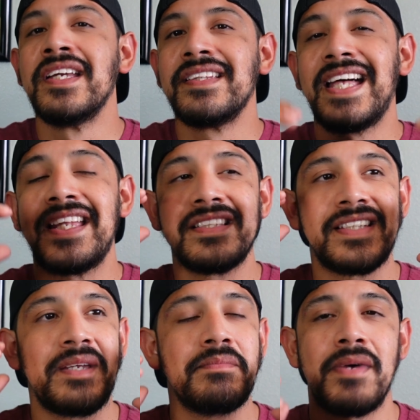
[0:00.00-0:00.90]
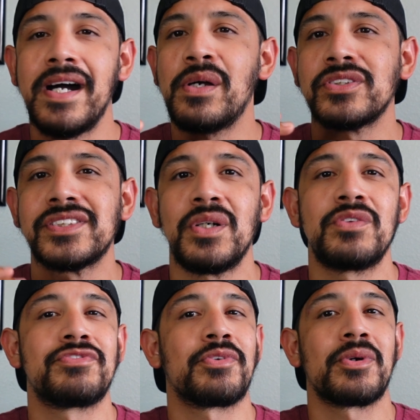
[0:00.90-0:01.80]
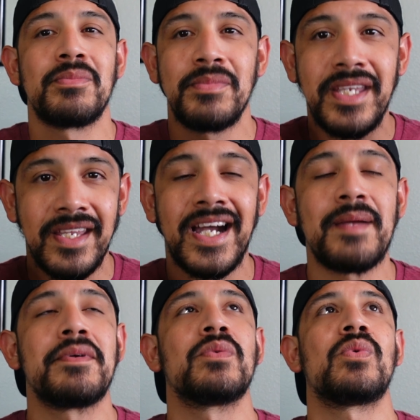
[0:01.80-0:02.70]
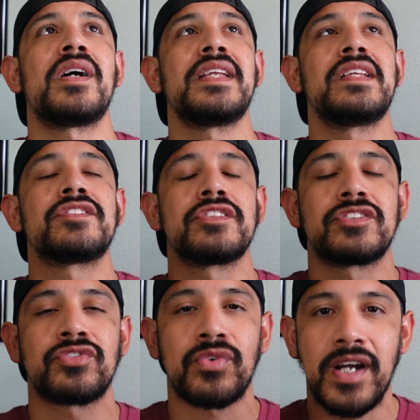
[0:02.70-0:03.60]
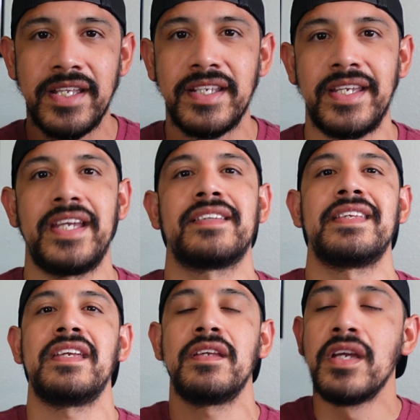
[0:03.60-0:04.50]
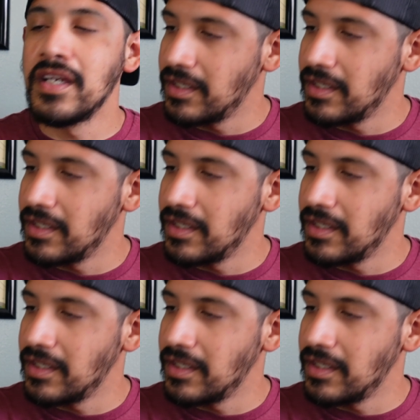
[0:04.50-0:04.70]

That is a milestone for me. I've been wanting to try to hit the